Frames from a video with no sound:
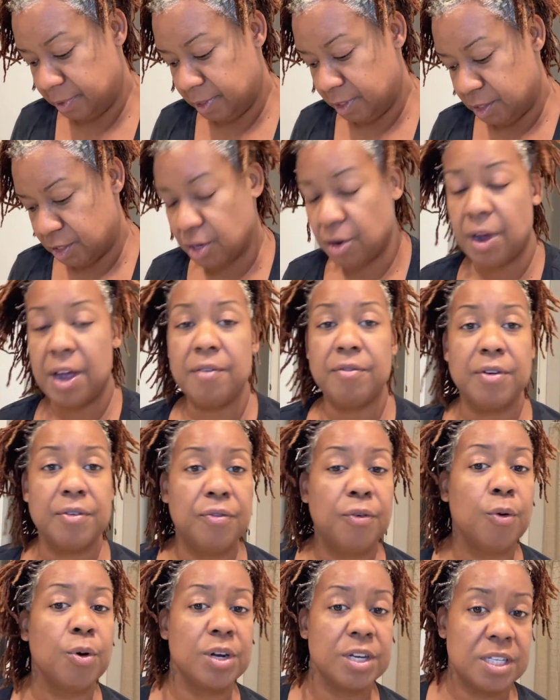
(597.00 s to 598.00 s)
So every
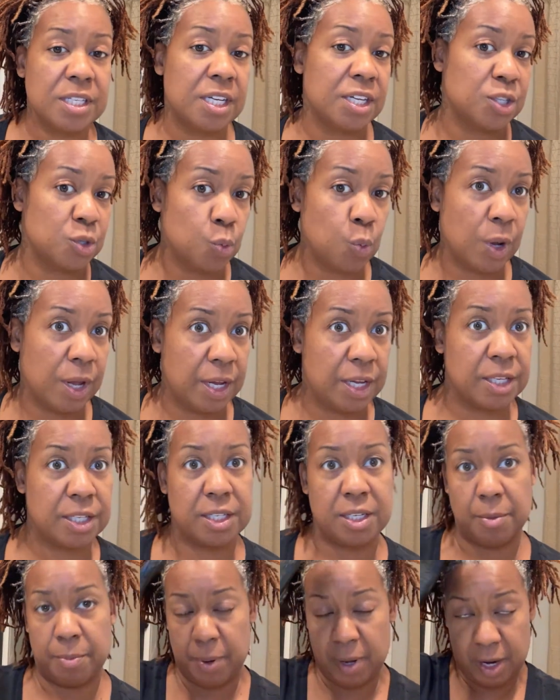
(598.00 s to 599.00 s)
4 to 6 weeks,
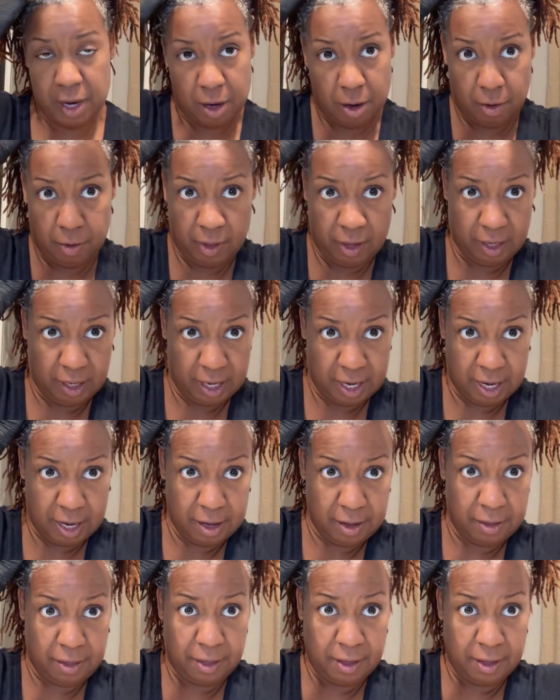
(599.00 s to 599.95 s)
depending on the length.